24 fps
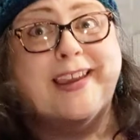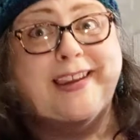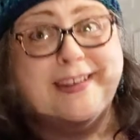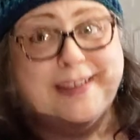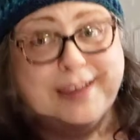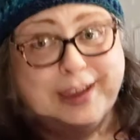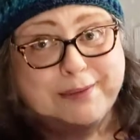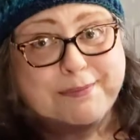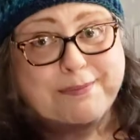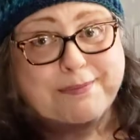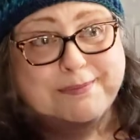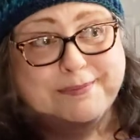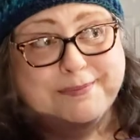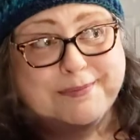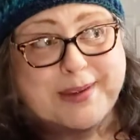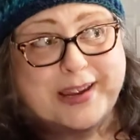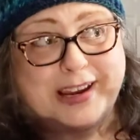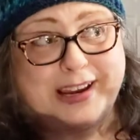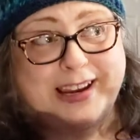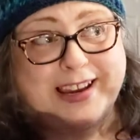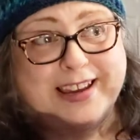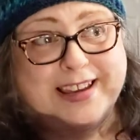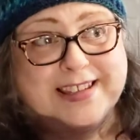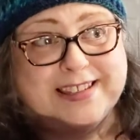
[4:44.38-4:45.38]
Yep,
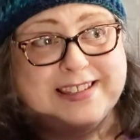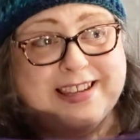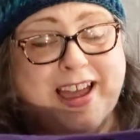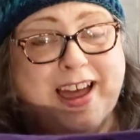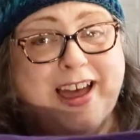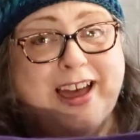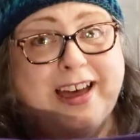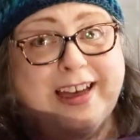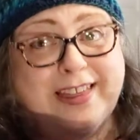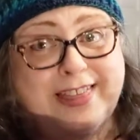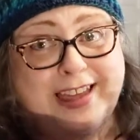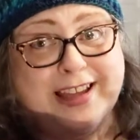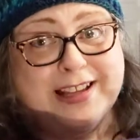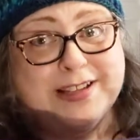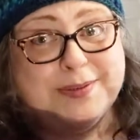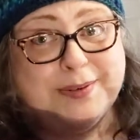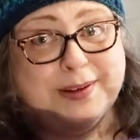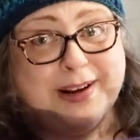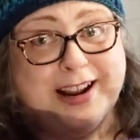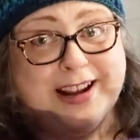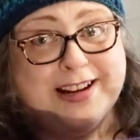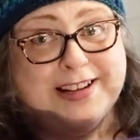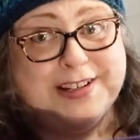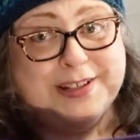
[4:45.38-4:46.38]
because that's
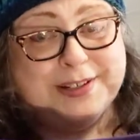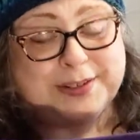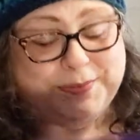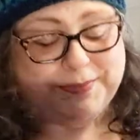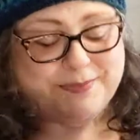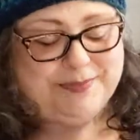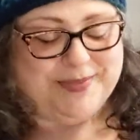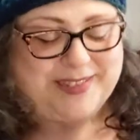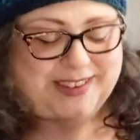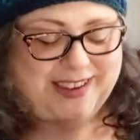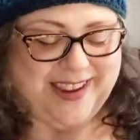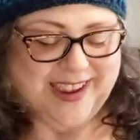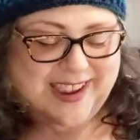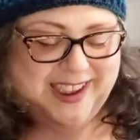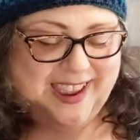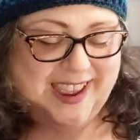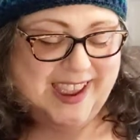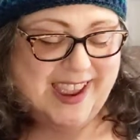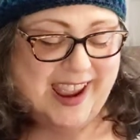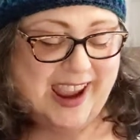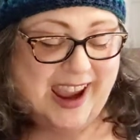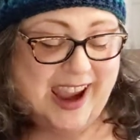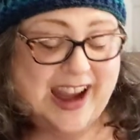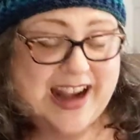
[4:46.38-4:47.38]
what I do.
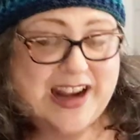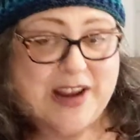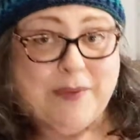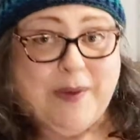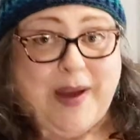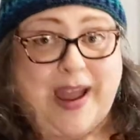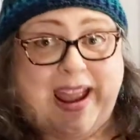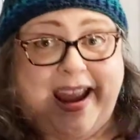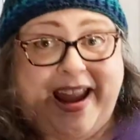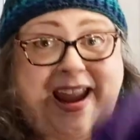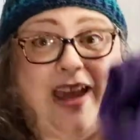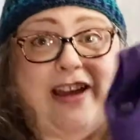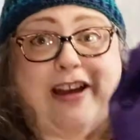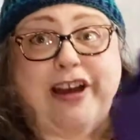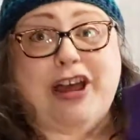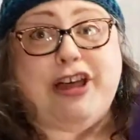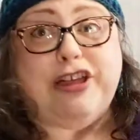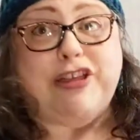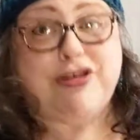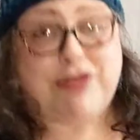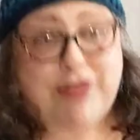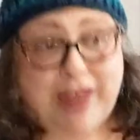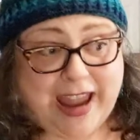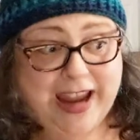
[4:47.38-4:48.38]
Anyway,
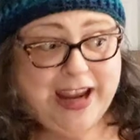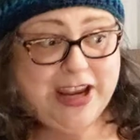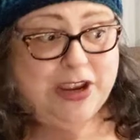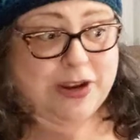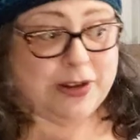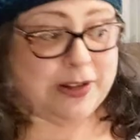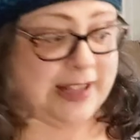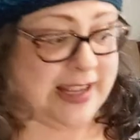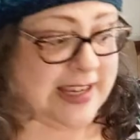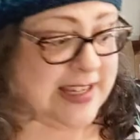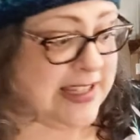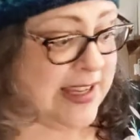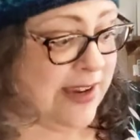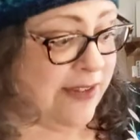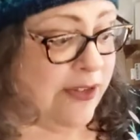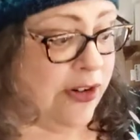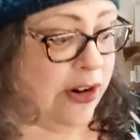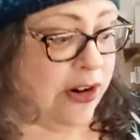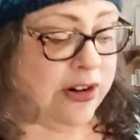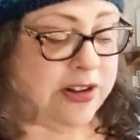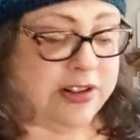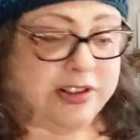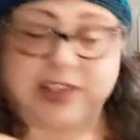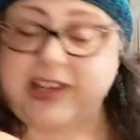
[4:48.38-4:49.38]
thank you, Lisa,
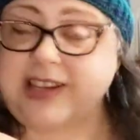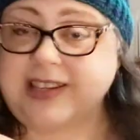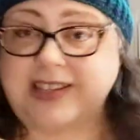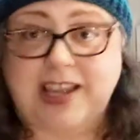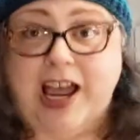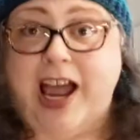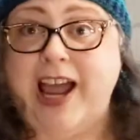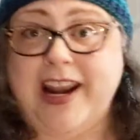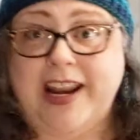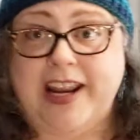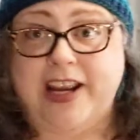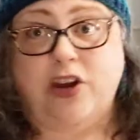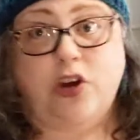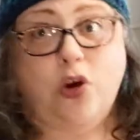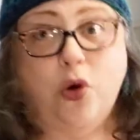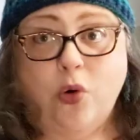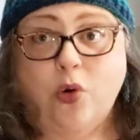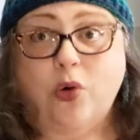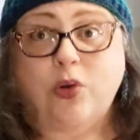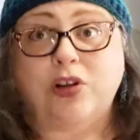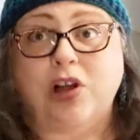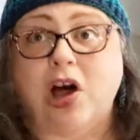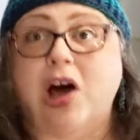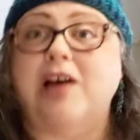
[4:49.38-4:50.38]
for designing
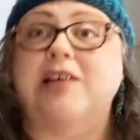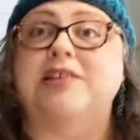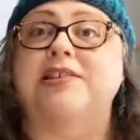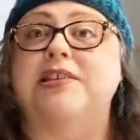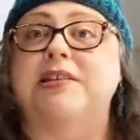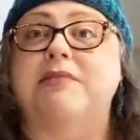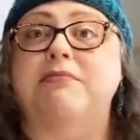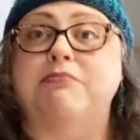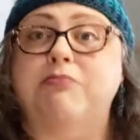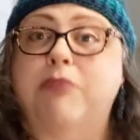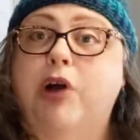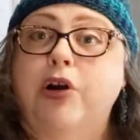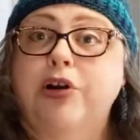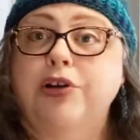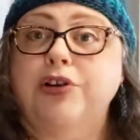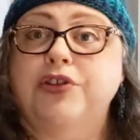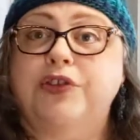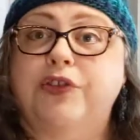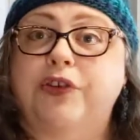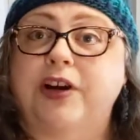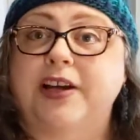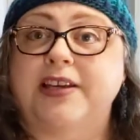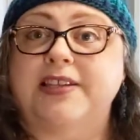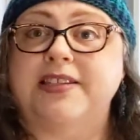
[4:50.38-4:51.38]
cool, awesome
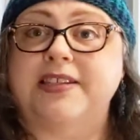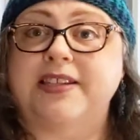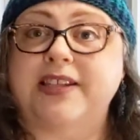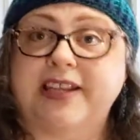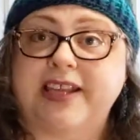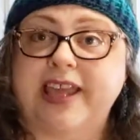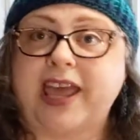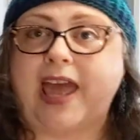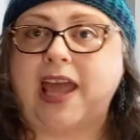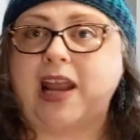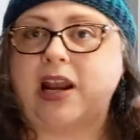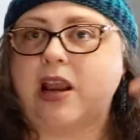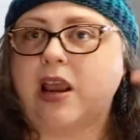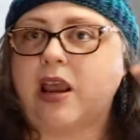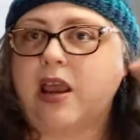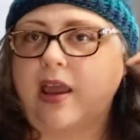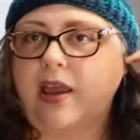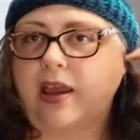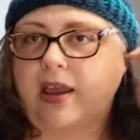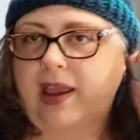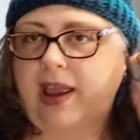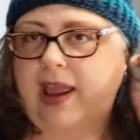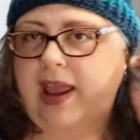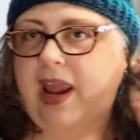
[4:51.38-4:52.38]
merch for us to get
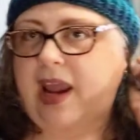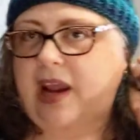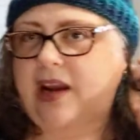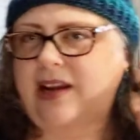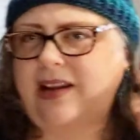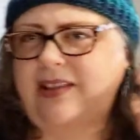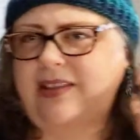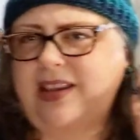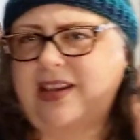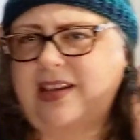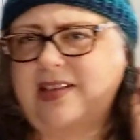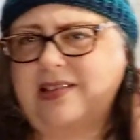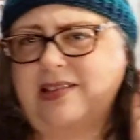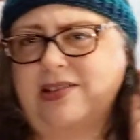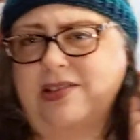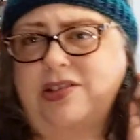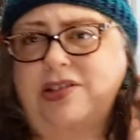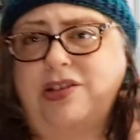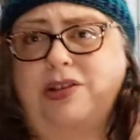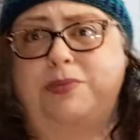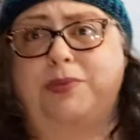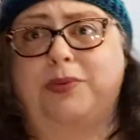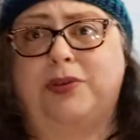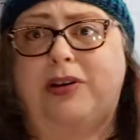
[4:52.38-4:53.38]
and these
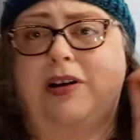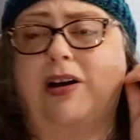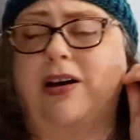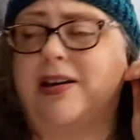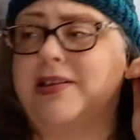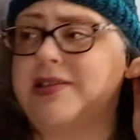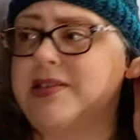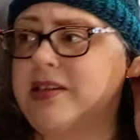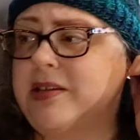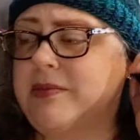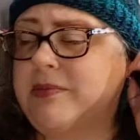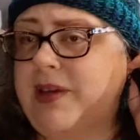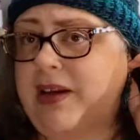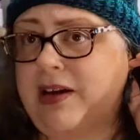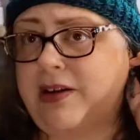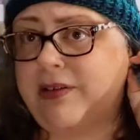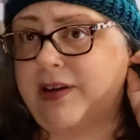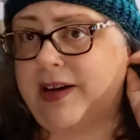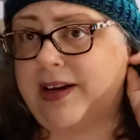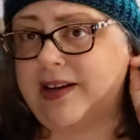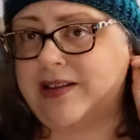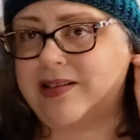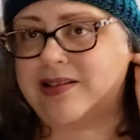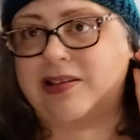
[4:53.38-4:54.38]
super awesome
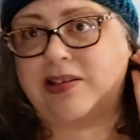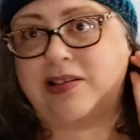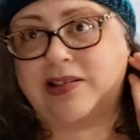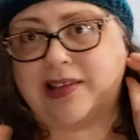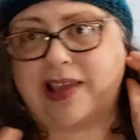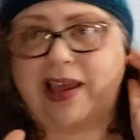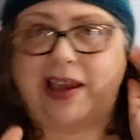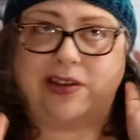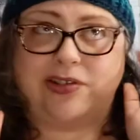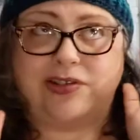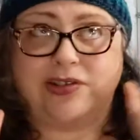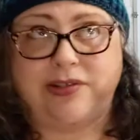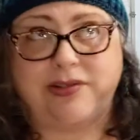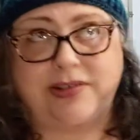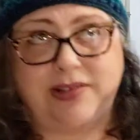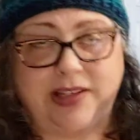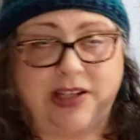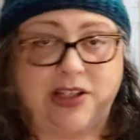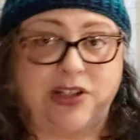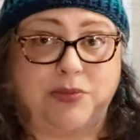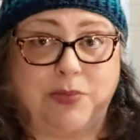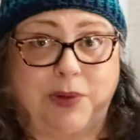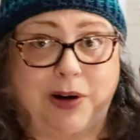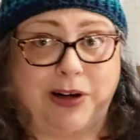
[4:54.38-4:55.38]
earrings slash
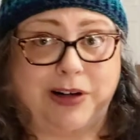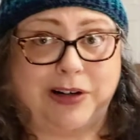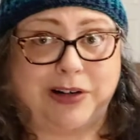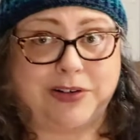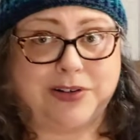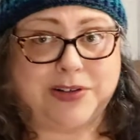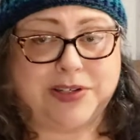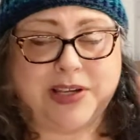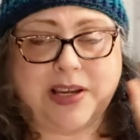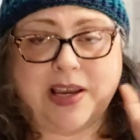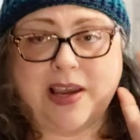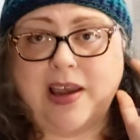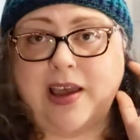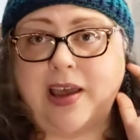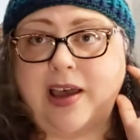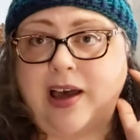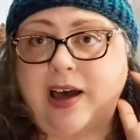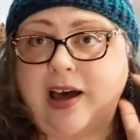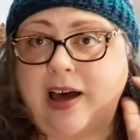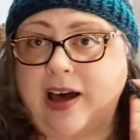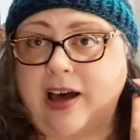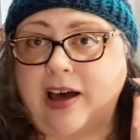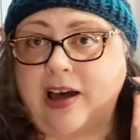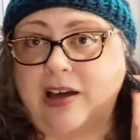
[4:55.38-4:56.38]
stitch markers.
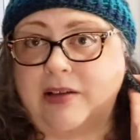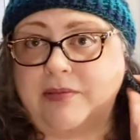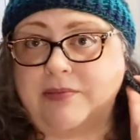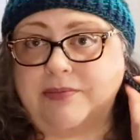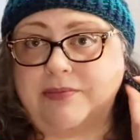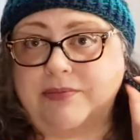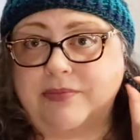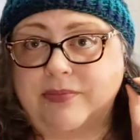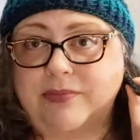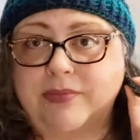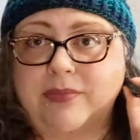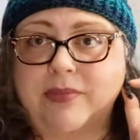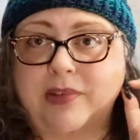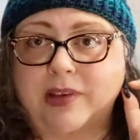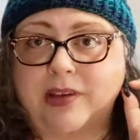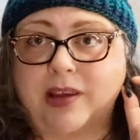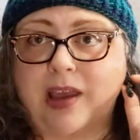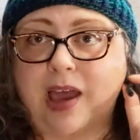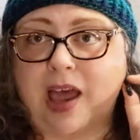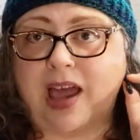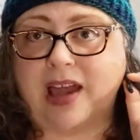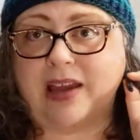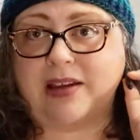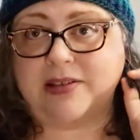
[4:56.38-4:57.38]
Um,
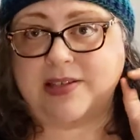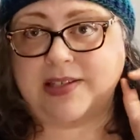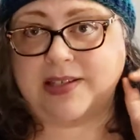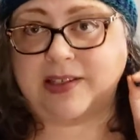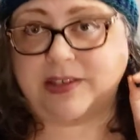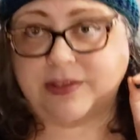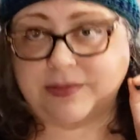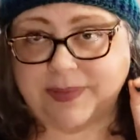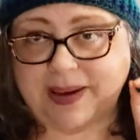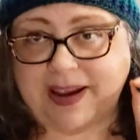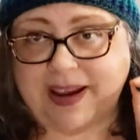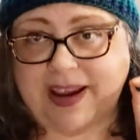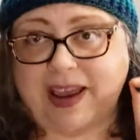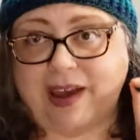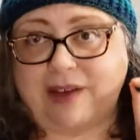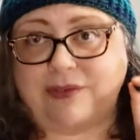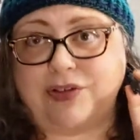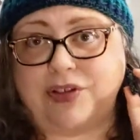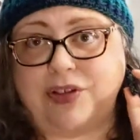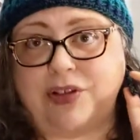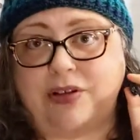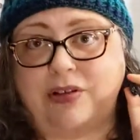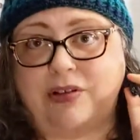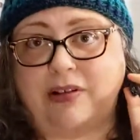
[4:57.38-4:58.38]
I still may
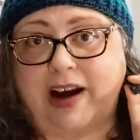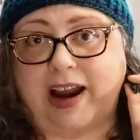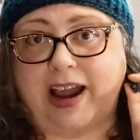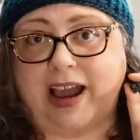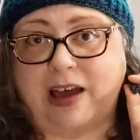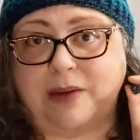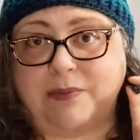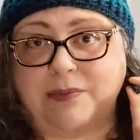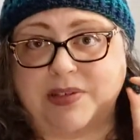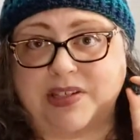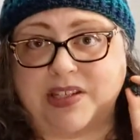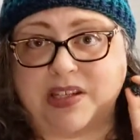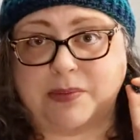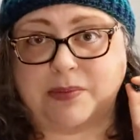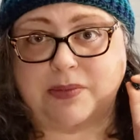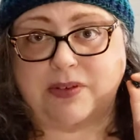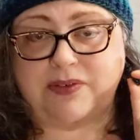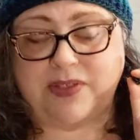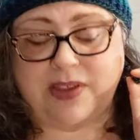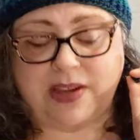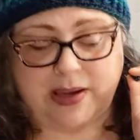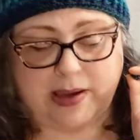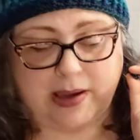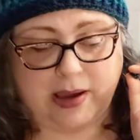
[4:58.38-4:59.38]
have to grab some
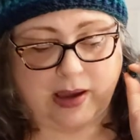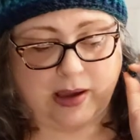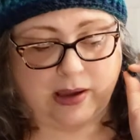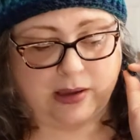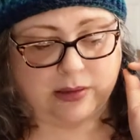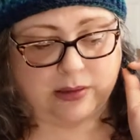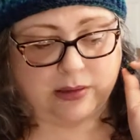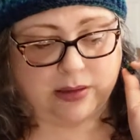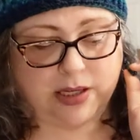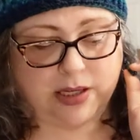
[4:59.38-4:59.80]
of the uh,